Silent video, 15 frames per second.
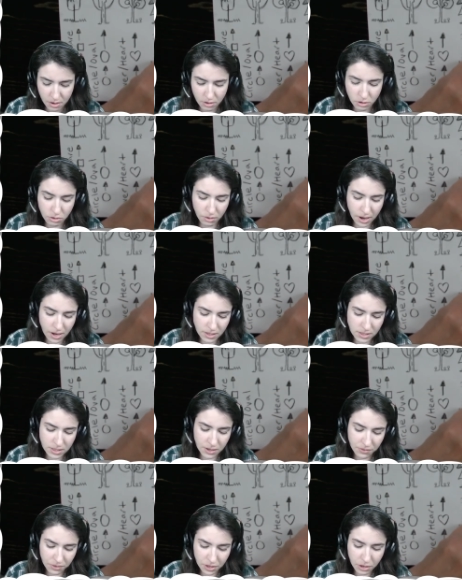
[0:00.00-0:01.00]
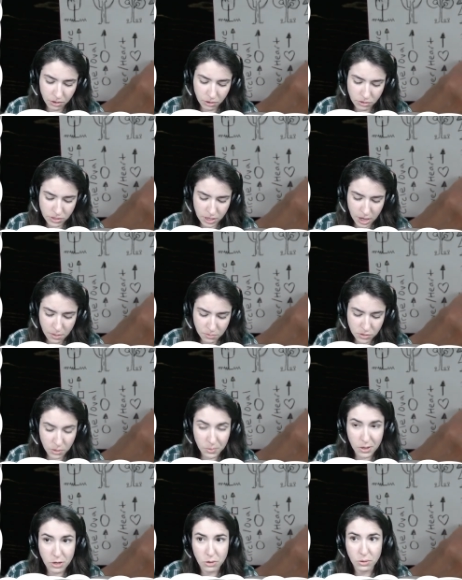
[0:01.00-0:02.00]
grass definitely grows up, so I
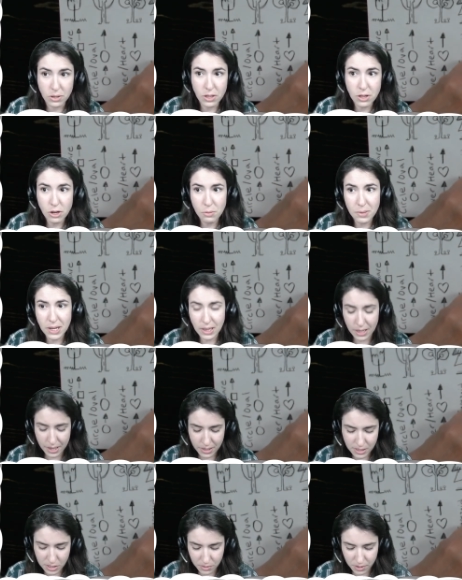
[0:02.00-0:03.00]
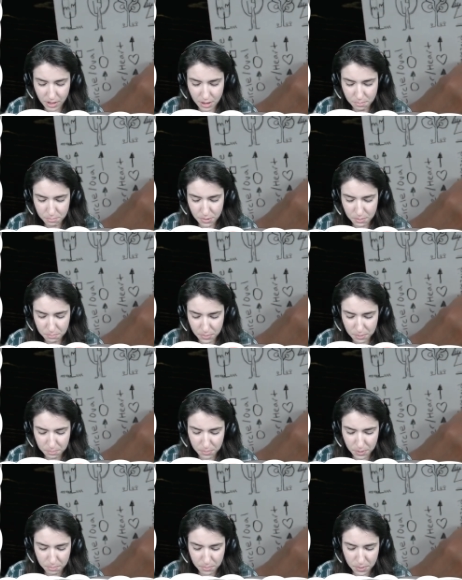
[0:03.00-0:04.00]
want to do little bitty lines going up, up, up,
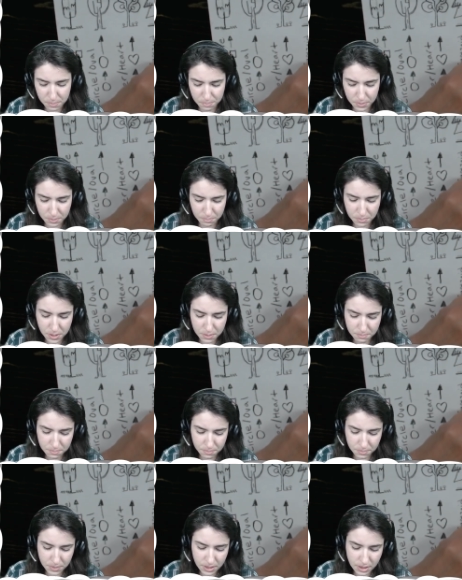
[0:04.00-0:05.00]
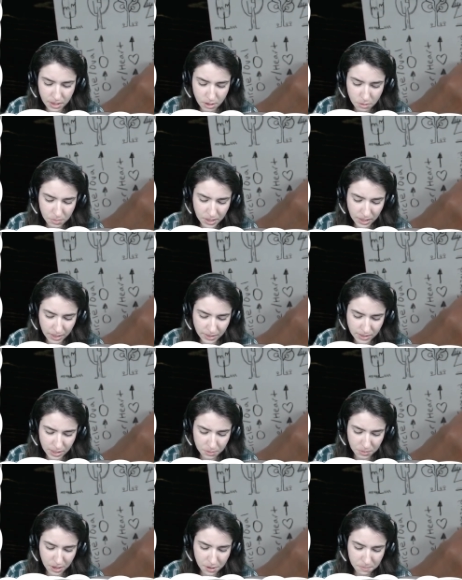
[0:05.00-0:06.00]
up, up, up, up. Little bitty lines
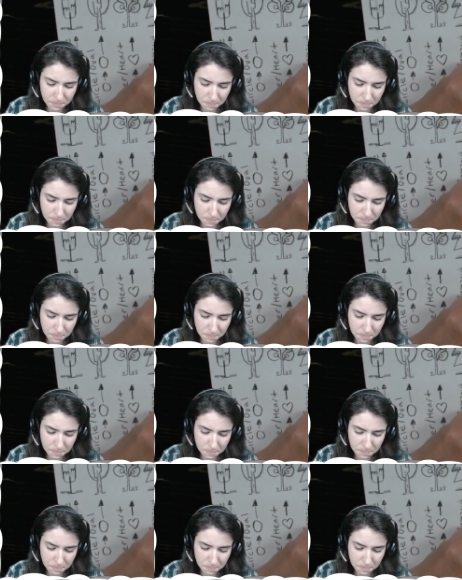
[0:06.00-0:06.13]
coming up.